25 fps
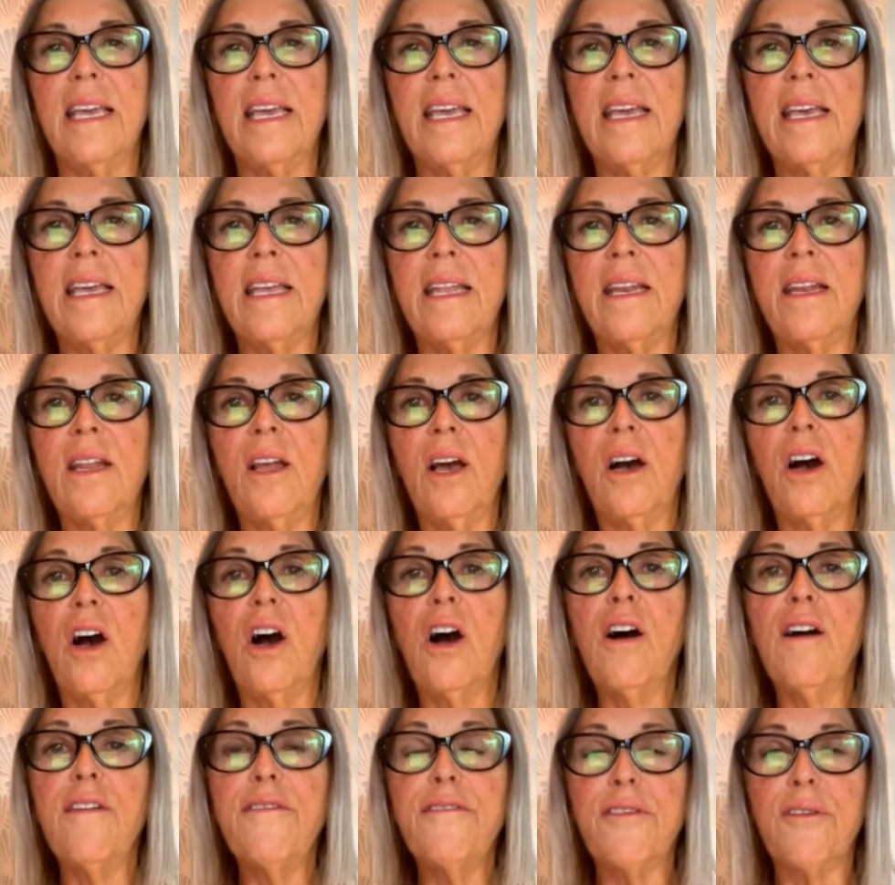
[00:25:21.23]
in
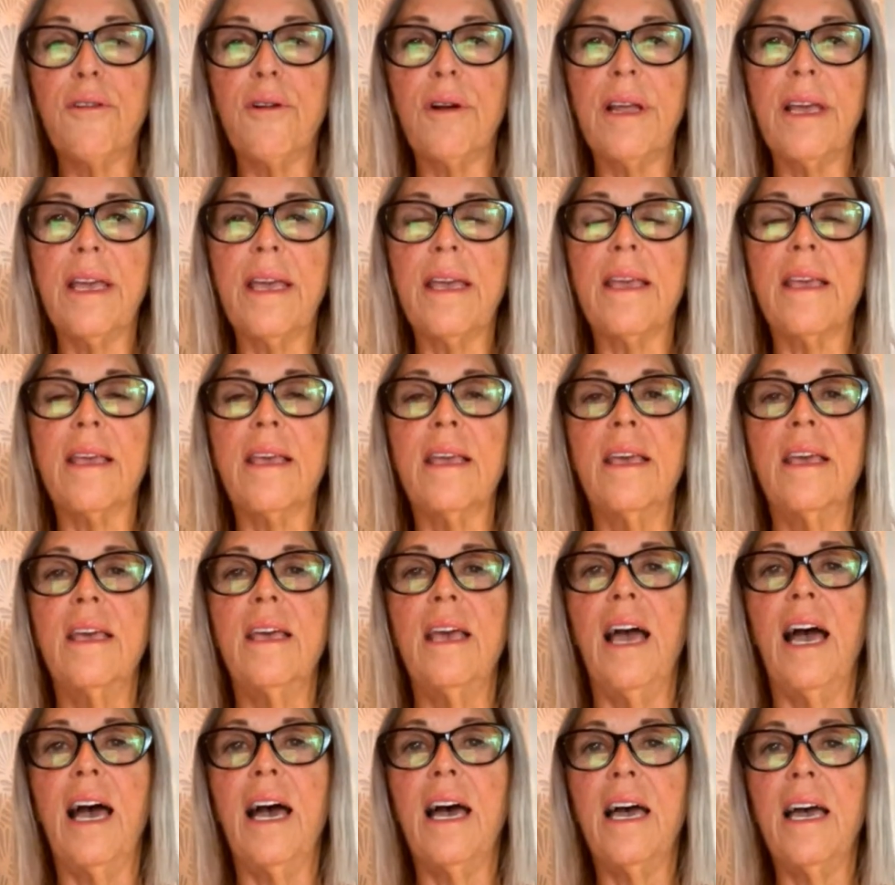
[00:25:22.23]
offering
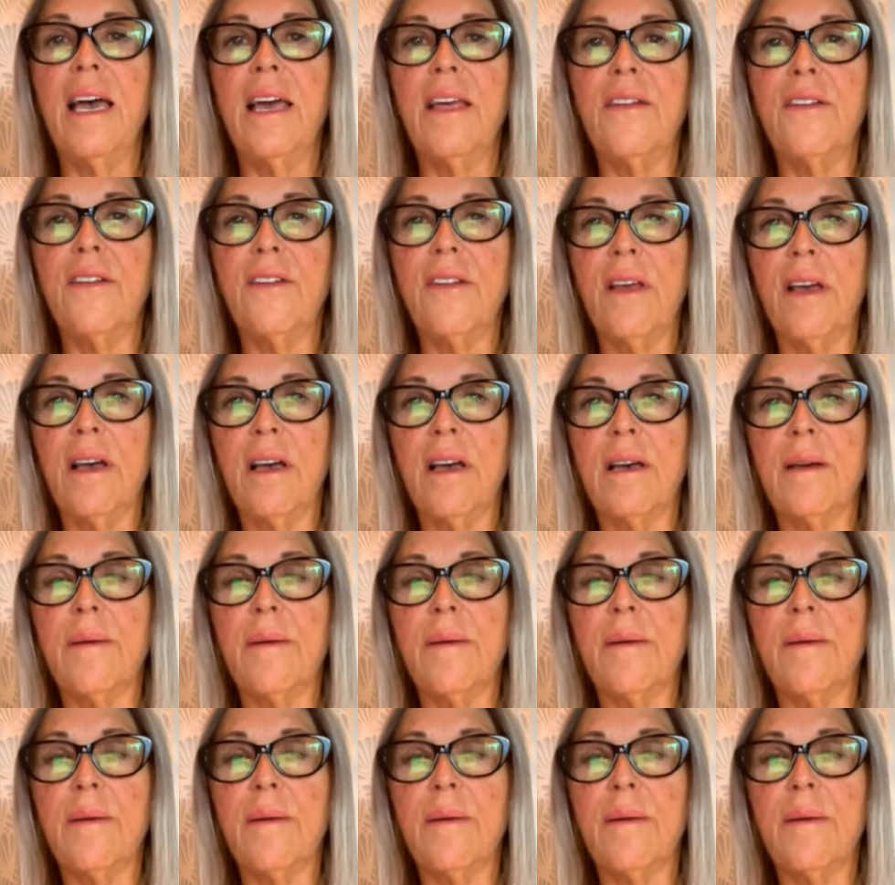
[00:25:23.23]
and